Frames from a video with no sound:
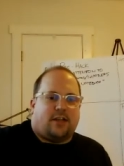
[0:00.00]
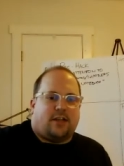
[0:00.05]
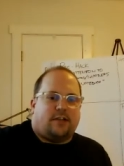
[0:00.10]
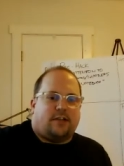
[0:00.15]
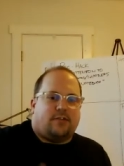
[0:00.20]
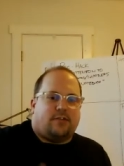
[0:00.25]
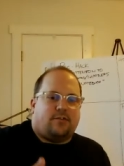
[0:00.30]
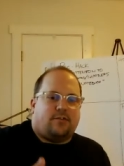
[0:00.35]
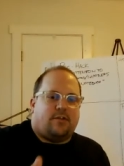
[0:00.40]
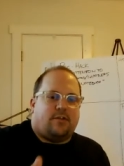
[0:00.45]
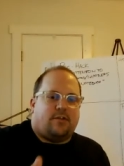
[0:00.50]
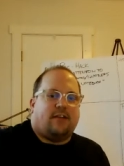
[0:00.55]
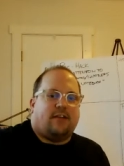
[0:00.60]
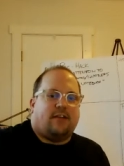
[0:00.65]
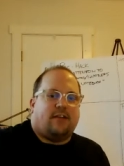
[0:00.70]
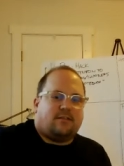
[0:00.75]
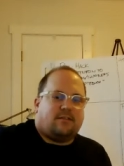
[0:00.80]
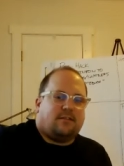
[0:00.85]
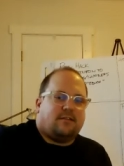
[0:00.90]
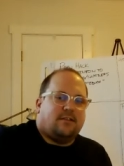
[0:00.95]

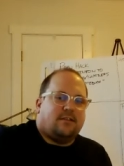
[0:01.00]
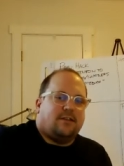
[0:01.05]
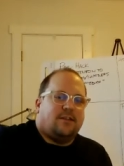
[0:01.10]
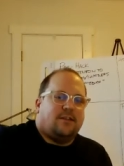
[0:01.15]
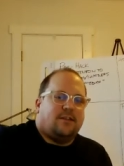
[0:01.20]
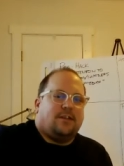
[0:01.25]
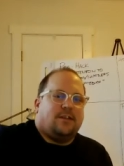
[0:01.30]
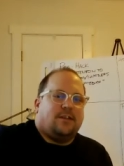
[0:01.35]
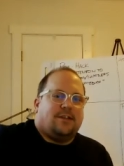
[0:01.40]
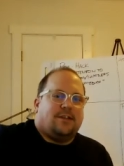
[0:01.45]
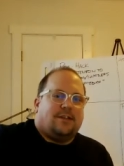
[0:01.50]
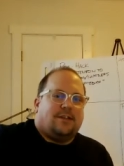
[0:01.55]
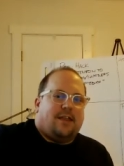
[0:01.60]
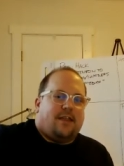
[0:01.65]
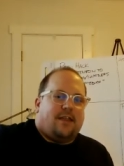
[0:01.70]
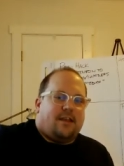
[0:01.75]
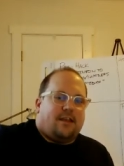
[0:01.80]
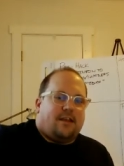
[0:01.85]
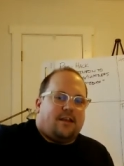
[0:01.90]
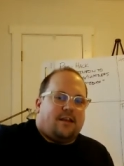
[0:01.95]
address
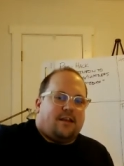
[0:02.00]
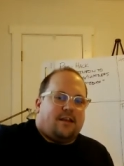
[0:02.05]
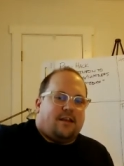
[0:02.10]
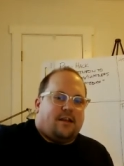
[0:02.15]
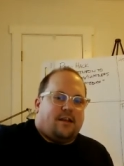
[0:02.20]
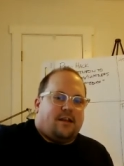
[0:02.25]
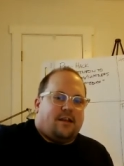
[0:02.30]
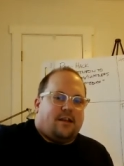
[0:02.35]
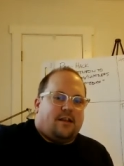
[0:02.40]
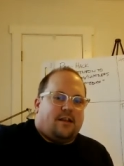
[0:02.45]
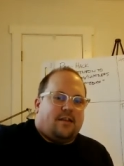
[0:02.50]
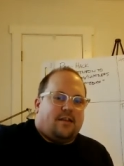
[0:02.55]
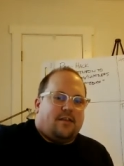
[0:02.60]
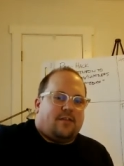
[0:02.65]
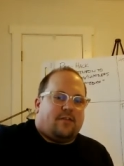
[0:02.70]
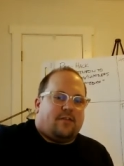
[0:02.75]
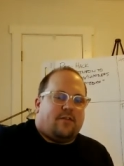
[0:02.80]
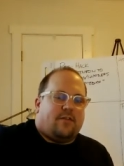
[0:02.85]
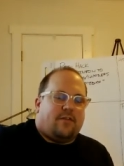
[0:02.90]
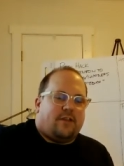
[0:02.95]
the
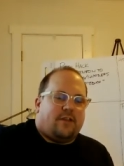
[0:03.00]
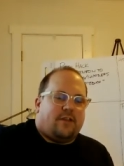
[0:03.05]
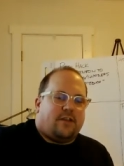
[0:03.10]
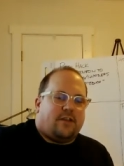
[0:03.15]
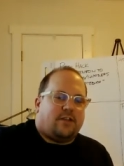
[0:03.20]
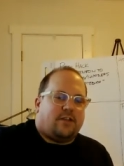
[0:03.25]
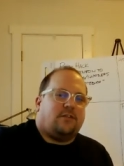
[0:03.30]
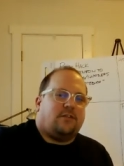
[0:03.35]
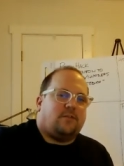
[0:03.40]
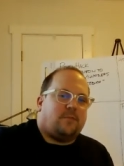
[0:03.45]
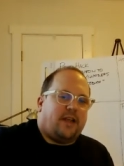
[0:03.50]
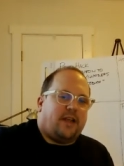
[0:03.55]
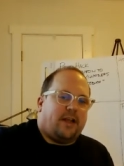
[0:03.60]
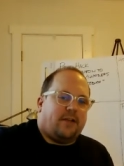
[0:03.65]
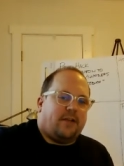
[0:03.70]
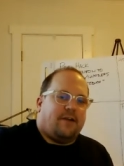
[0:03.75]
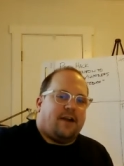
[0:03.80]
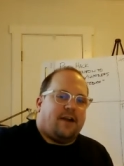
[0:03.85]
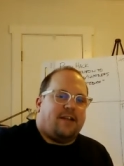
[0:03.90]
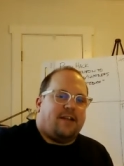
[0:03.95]
sort of issues
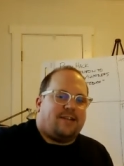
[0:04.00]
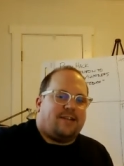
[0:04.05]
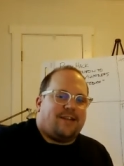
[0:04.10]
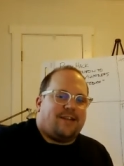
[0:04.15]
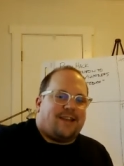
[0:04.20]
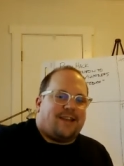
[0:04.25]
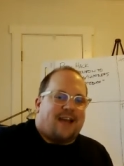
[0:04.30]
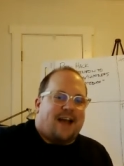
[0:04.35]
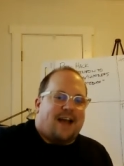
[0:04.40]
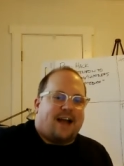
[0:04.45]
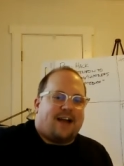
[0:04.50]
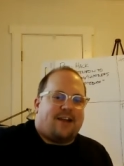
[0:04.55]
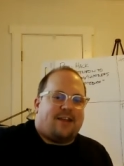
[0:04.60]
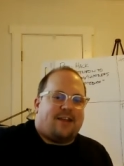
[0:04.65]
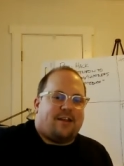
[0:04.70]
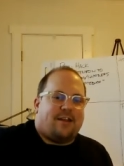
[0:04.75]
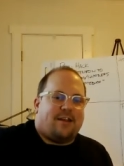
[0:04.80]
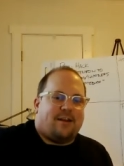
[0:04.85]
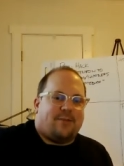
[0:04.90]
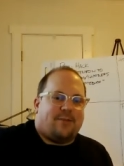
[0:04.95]
being raised at the
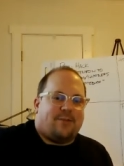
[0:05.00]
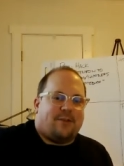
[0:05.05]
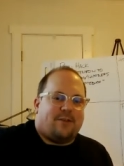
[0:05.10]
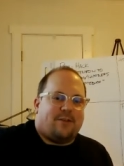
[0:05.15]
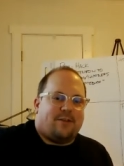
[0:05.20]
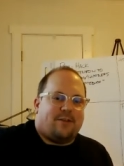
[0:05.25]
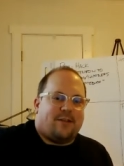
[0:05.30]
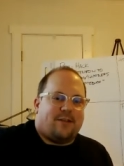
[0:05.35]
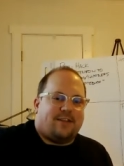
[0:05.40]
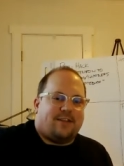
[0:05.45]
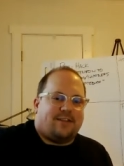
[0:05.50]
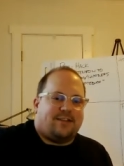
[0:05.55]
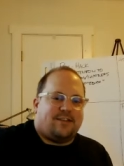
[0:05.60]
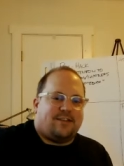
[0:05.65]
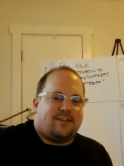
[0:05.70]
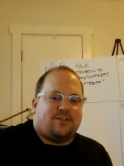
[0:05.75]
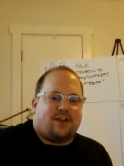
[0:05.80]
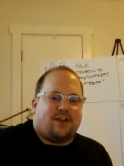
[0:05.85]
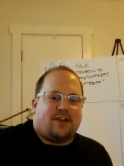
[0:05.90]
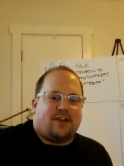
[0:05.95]
hackathon, whether that's,
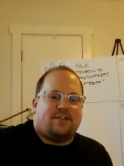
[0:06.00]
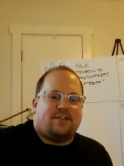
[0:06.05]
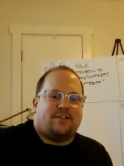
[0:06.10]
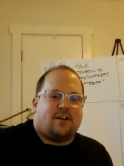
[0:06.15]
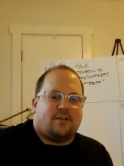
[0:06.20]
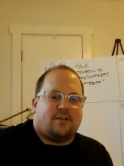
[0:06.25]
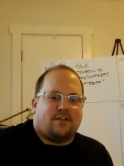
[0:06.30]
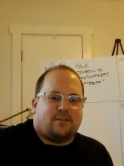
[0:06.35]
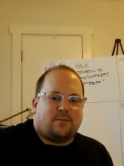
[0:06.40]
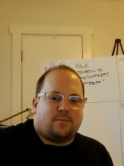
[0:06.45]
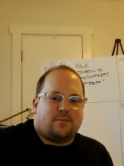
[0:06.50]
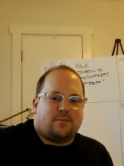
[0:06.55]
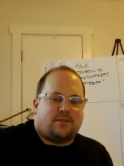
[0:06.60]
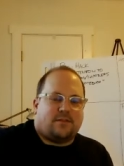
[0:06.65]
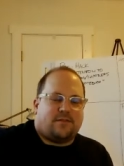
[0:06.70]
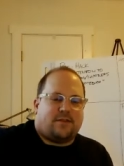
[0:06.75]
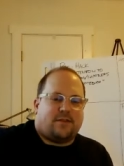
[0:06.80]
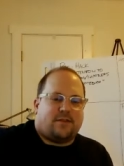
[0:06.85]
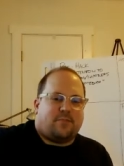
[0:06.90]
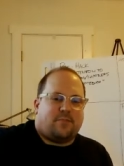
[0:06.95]
you know, trying to solve a
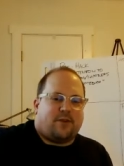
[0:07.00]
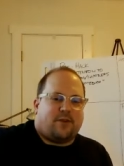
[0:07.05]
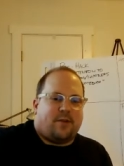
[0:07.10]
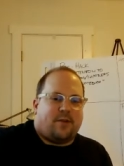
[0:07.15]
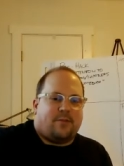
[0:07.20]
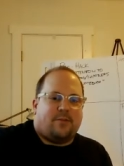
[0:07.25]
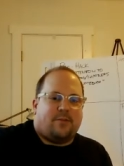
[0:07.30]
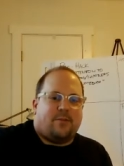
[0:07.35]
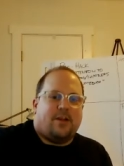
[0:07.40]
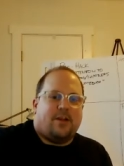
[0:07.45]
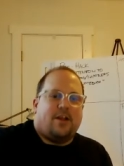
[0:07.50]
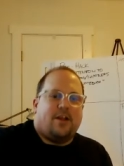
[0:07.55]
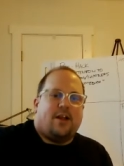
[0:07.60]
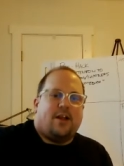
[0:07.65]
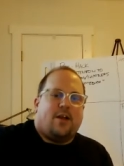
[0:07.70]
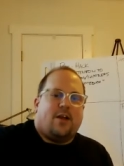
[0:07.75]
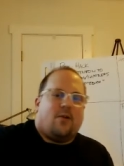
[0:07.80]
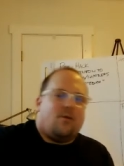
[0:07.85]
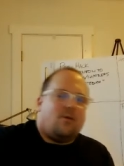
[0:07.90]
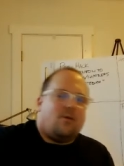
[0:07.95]
specific problem
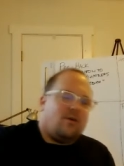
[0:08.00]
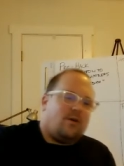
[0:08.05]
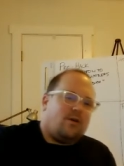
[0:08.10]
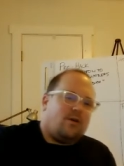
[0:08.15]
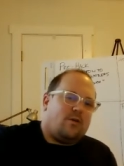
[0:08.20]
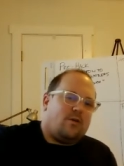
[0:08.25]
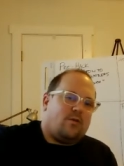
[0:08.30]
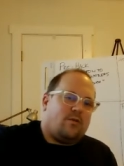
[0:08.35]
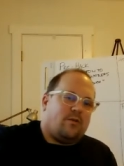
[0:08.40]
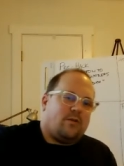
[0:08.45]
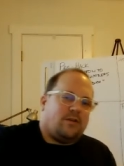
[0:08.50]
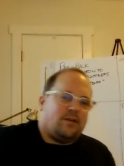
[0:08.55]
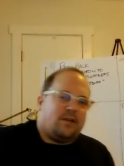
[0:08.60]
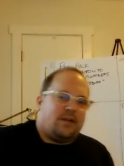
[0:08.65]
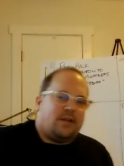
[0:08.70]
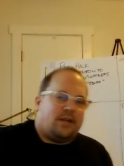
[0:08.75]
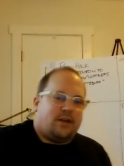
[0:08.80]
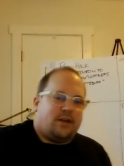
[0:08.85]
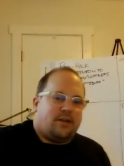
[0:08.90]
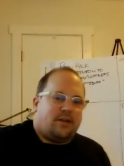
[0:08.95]
or
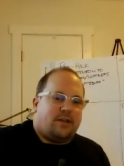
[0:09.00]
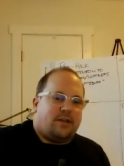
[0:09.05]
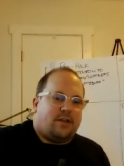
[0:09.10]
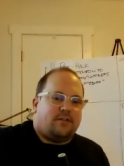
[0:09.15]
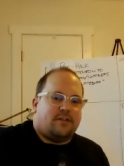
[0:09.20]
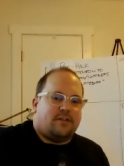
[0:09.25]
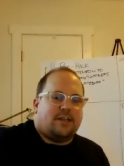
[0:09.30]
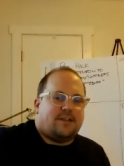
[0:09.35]
you know, using a